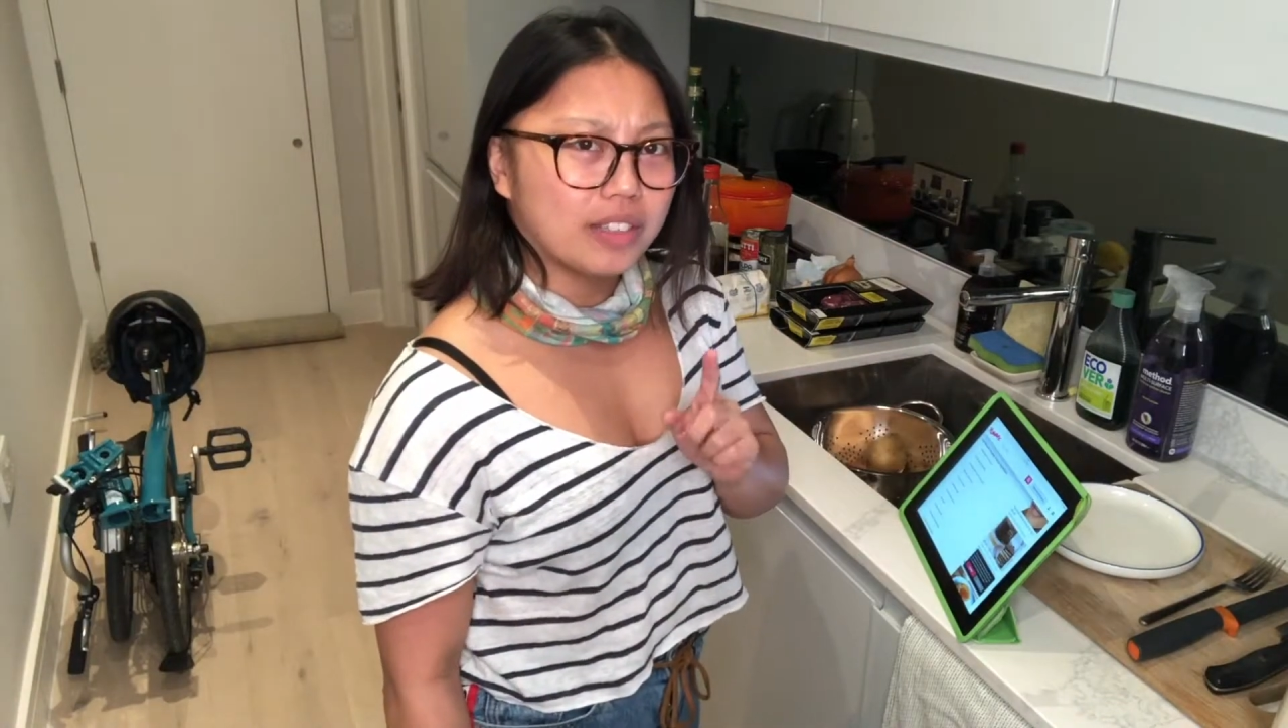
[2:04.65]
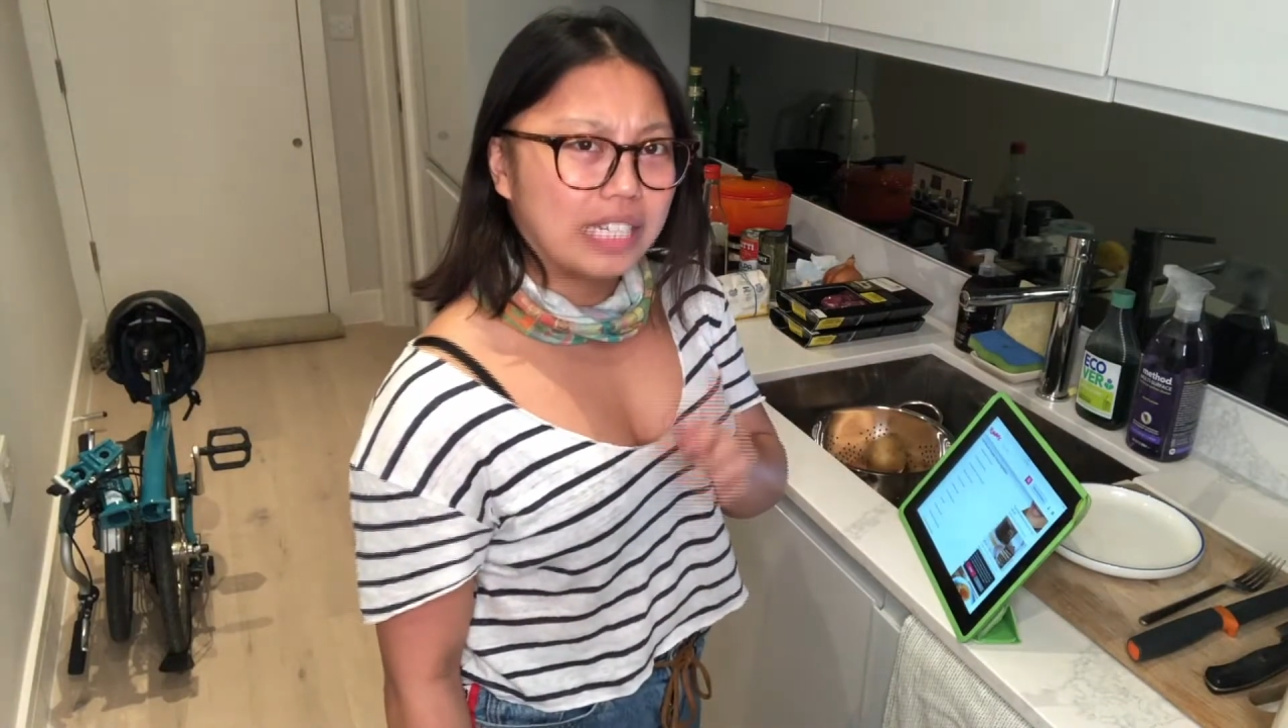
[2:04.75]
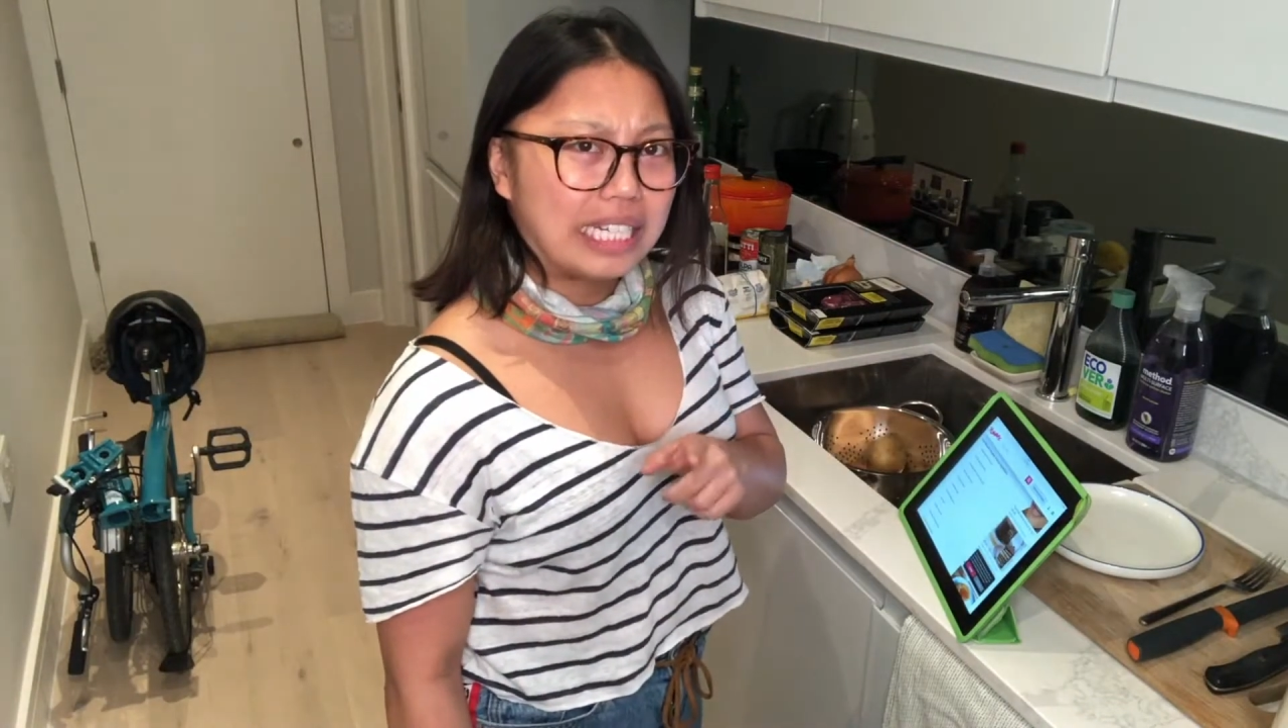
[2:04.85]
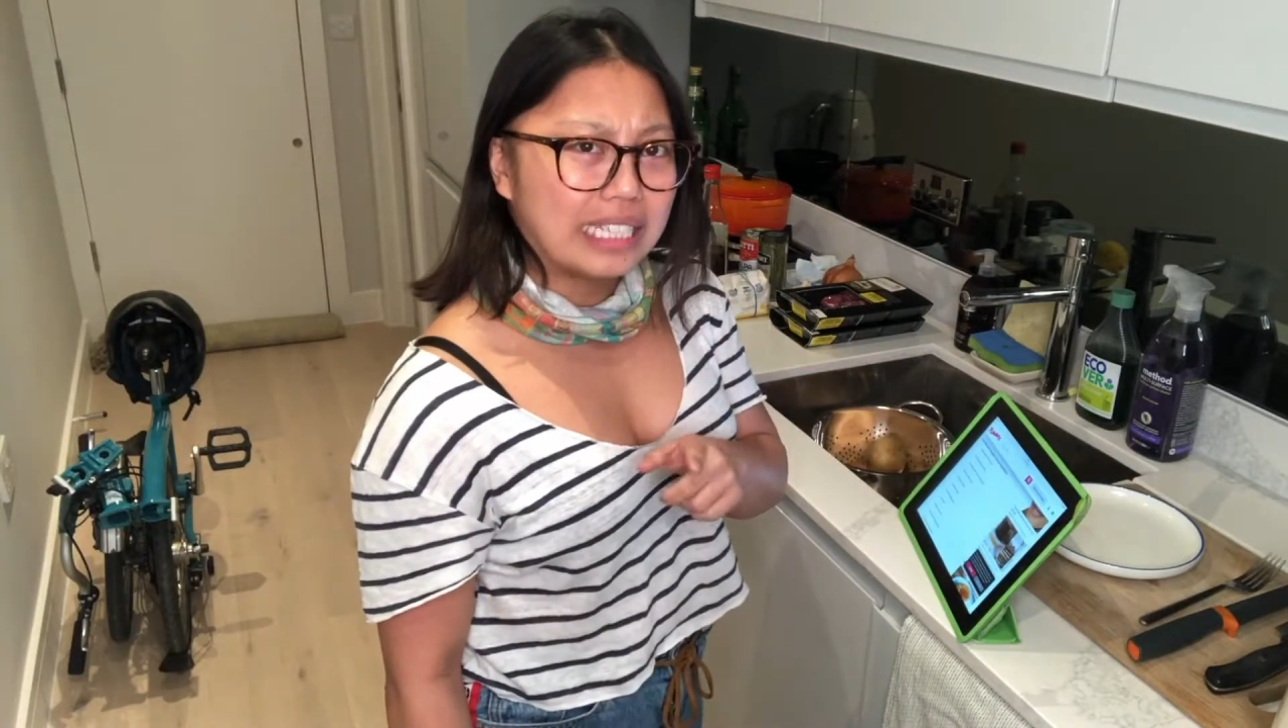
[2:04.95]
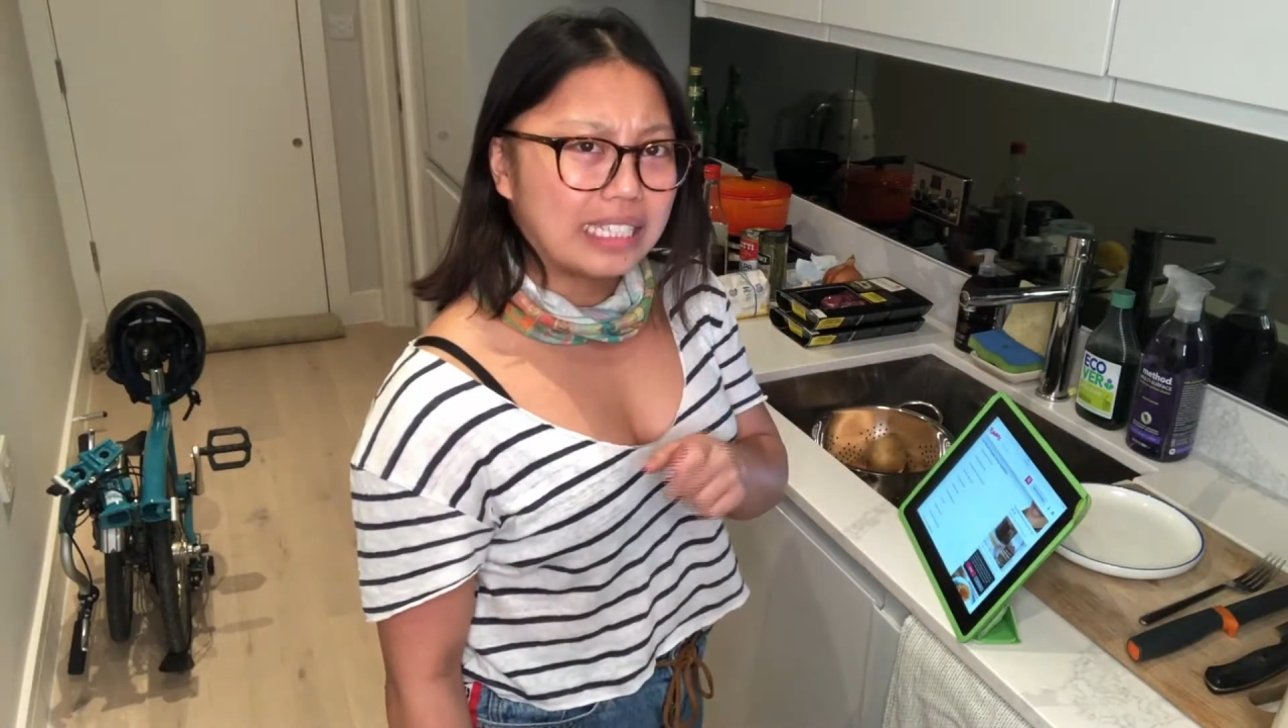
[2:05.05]

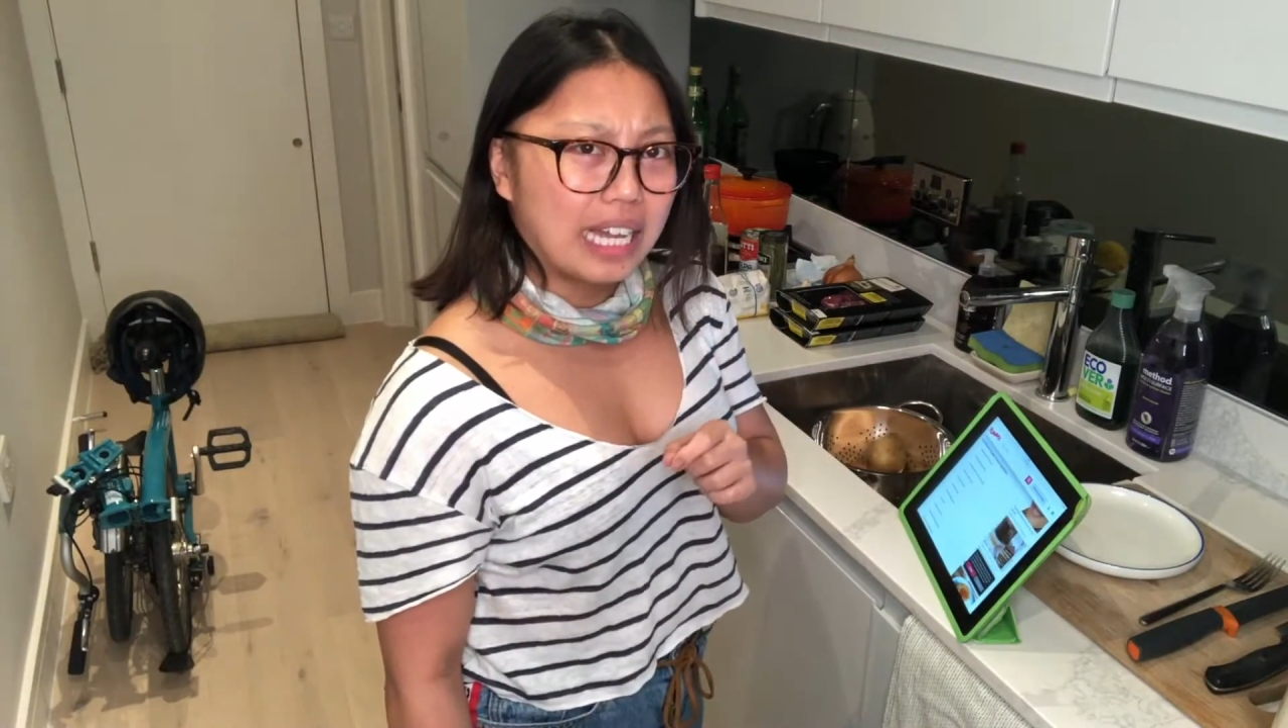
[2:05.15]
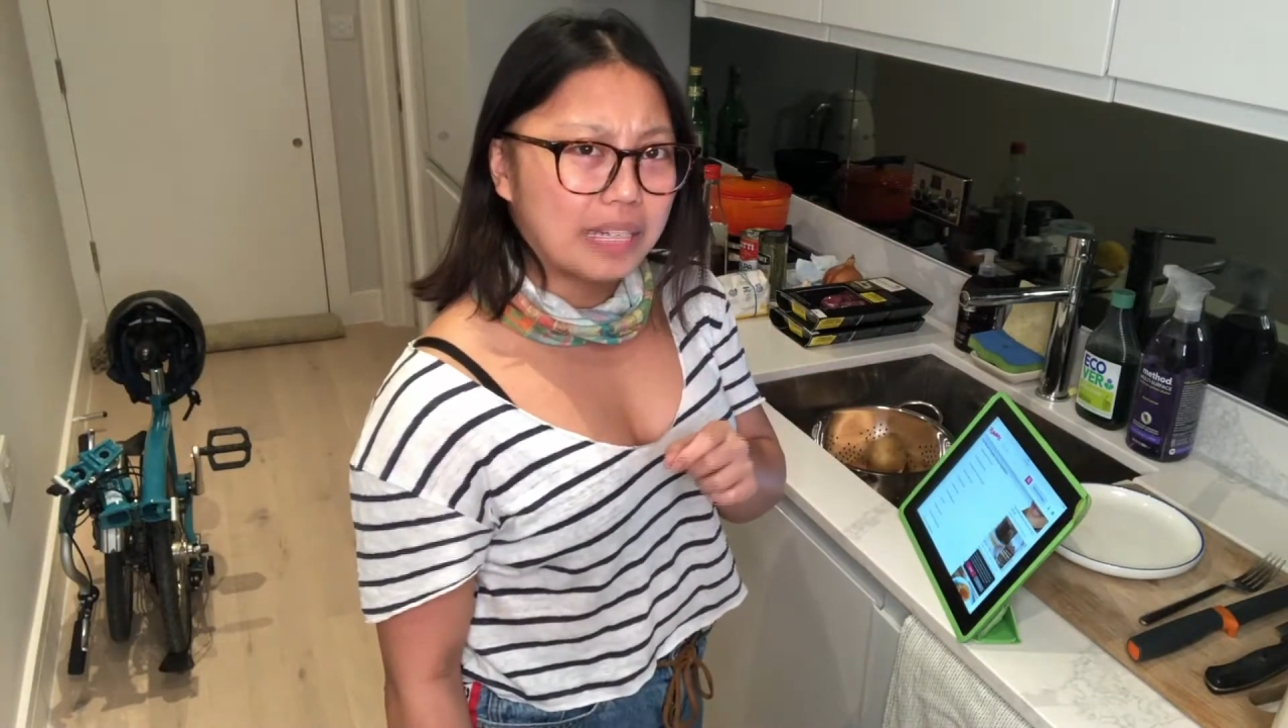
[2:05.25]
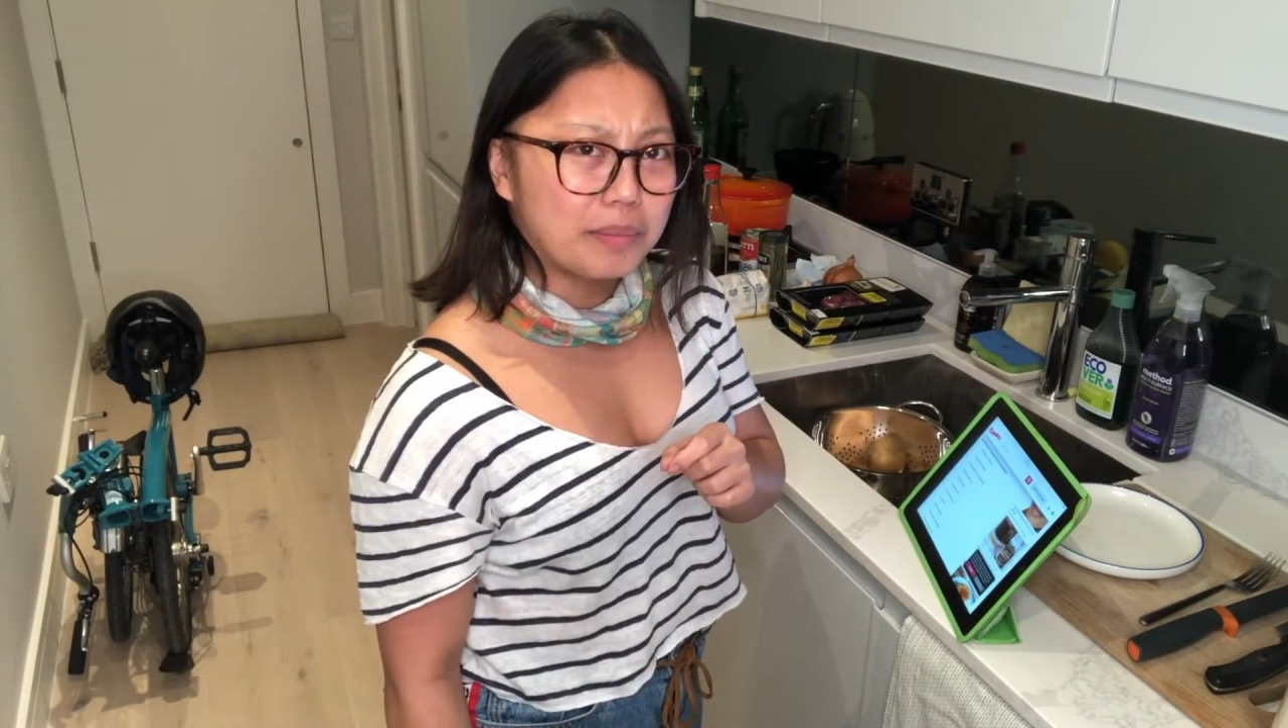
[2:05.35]
tinatad